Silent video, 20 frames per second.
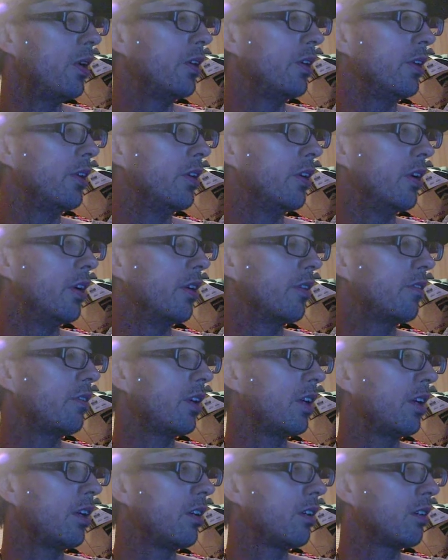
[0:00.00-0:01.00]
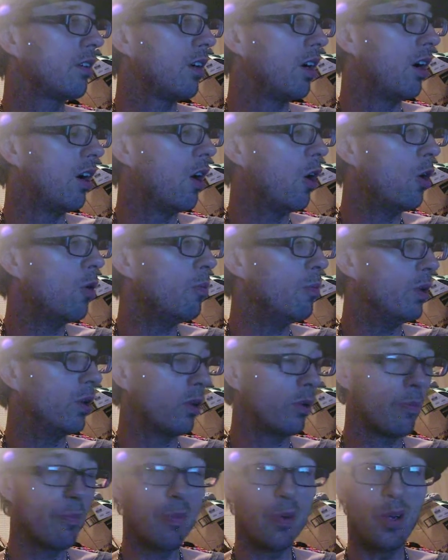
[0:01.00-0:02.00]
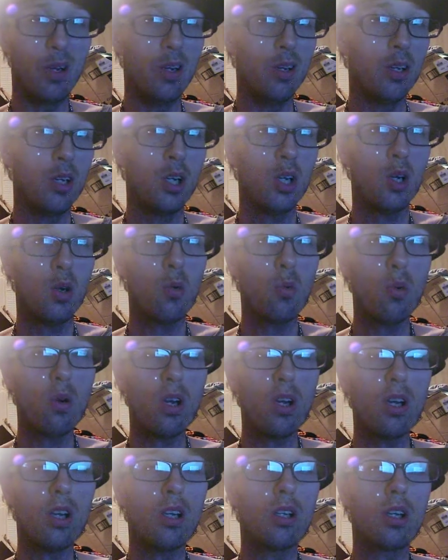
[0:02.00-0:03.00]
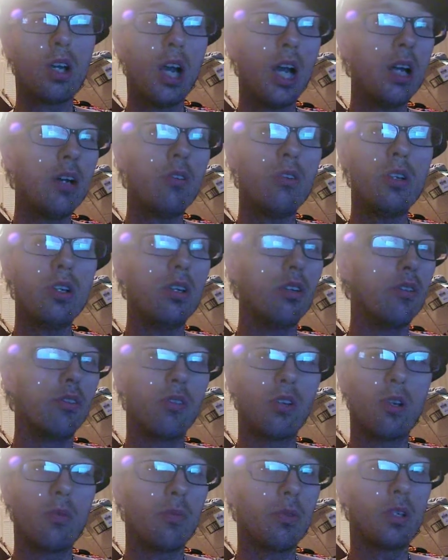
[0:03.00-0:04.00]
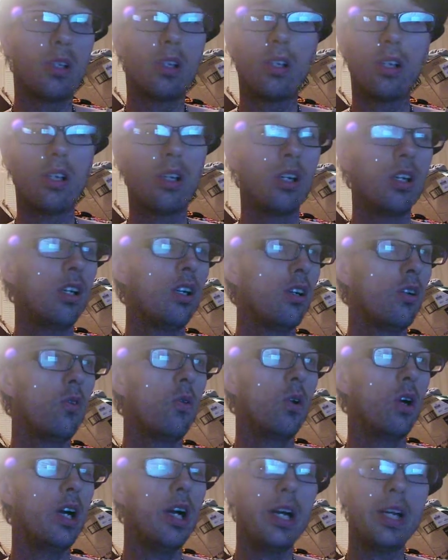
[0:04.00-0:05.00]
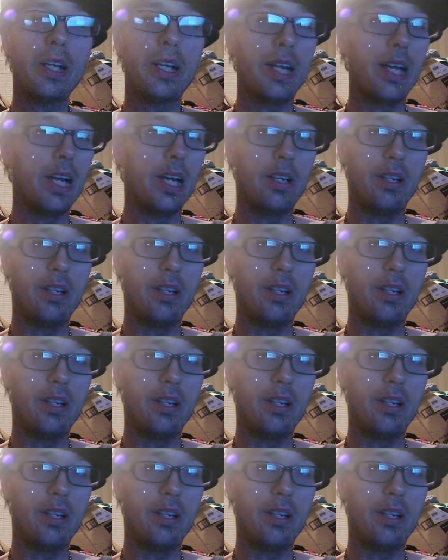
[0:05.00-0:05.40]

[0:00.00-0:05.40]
you know, I'm saying a whole milk, but what I don't know something. Well, I got